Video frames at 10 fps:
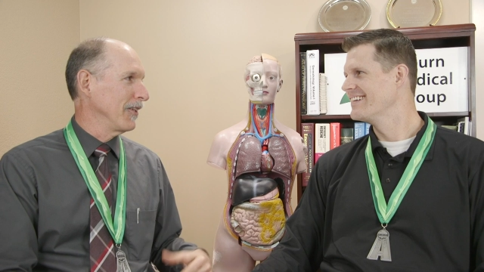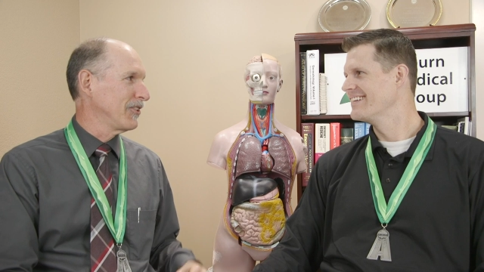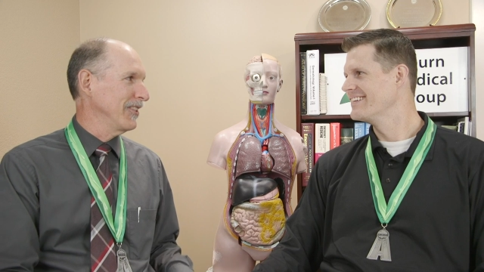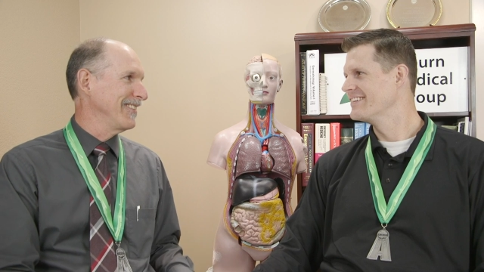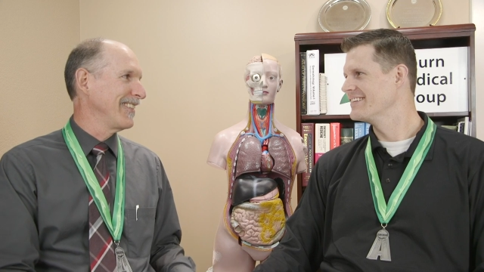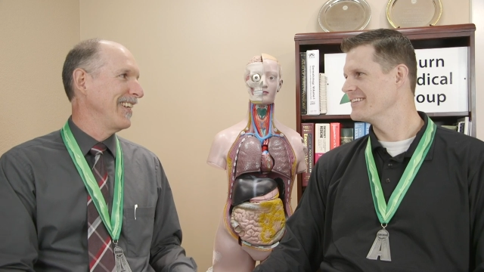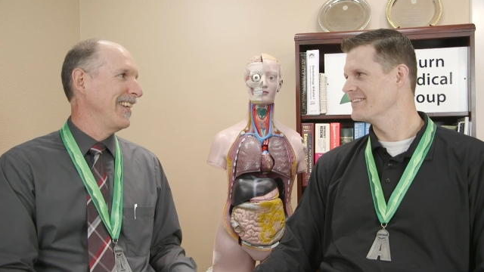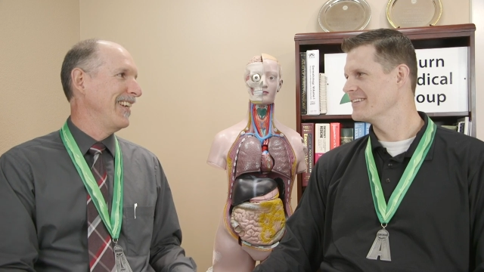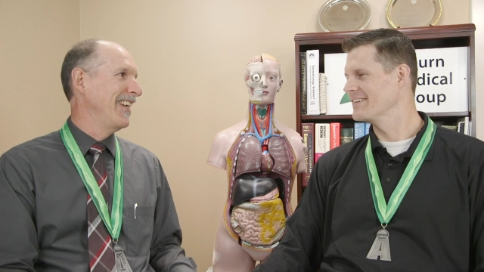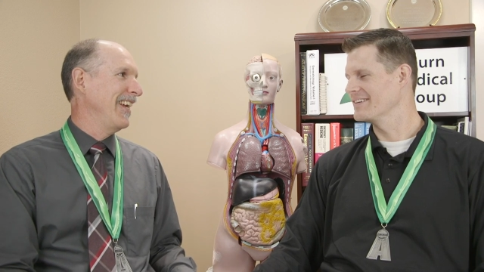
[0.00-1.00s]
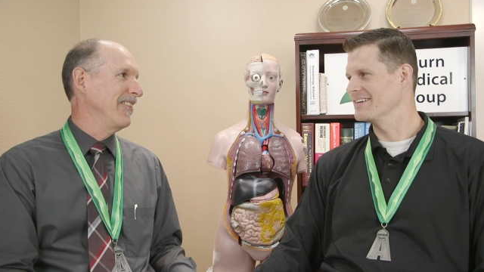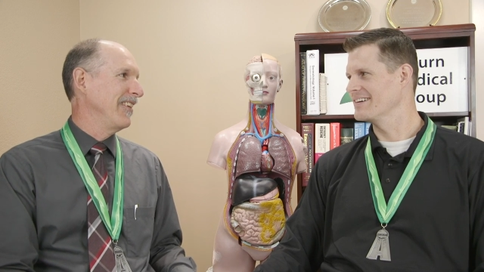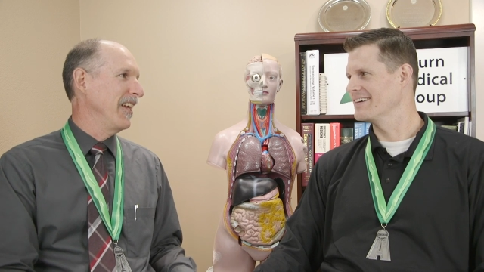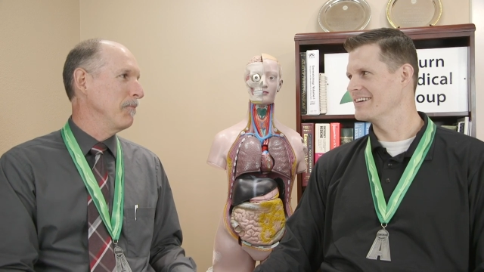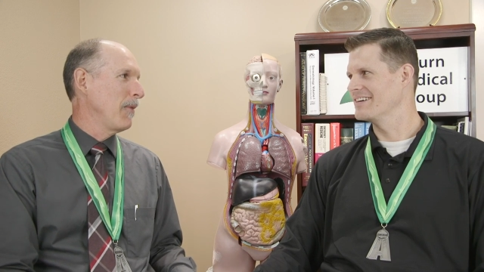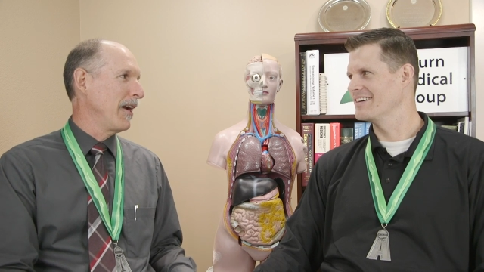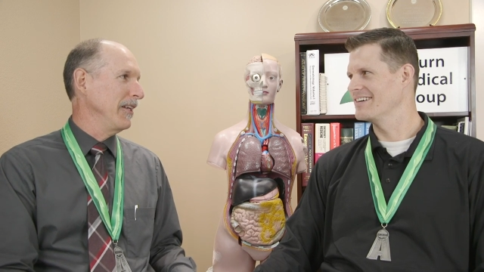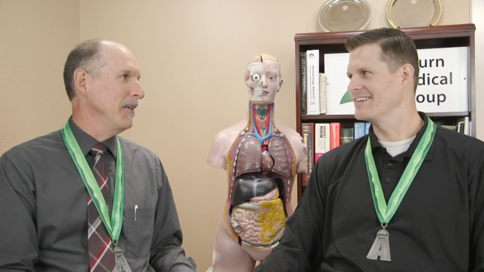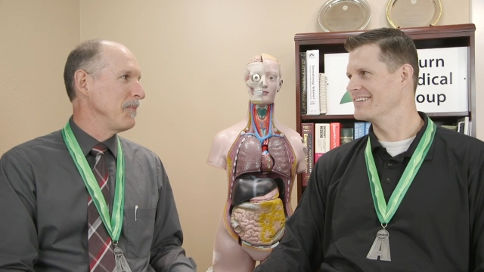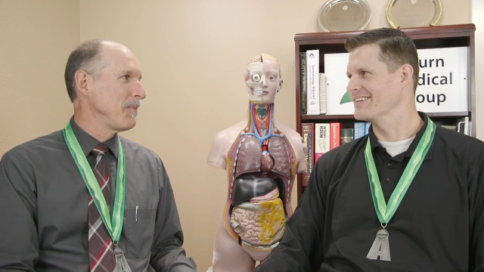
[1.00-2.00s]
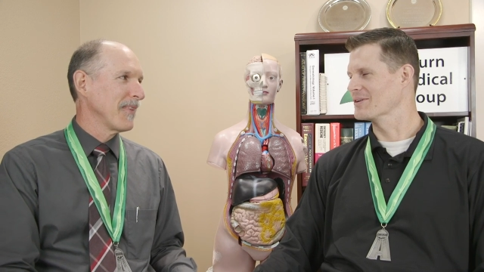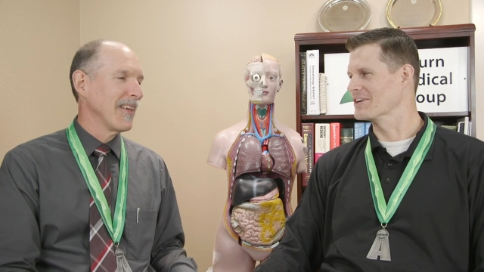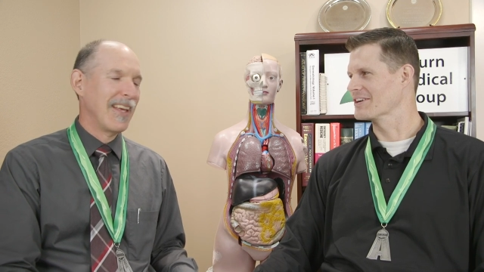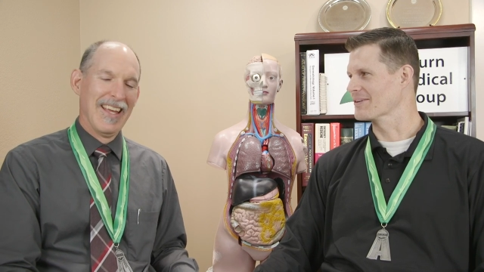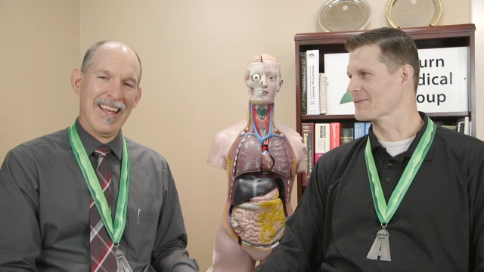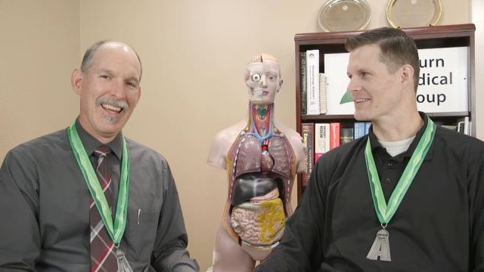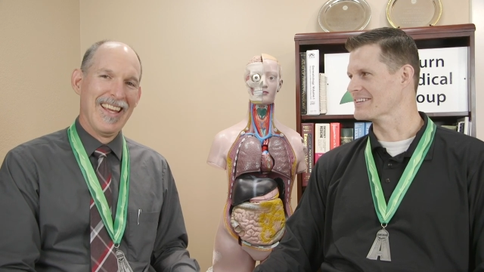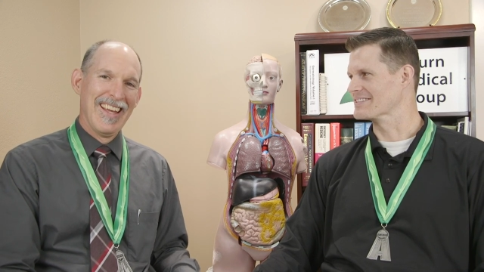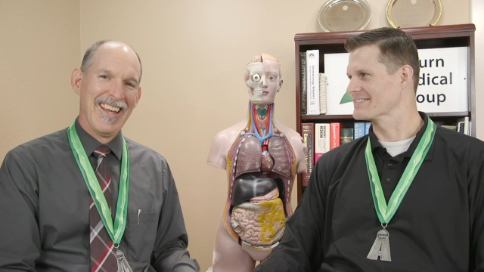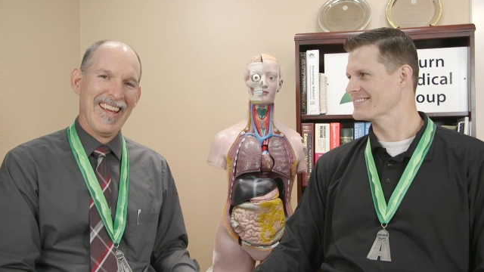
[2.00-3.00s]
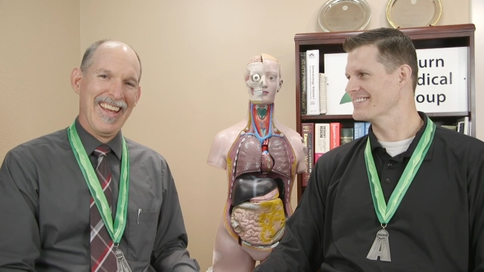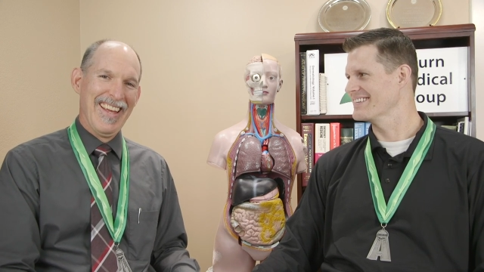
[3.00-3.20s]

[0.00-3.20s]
Speaker 1: functions and body. Where are you going with this?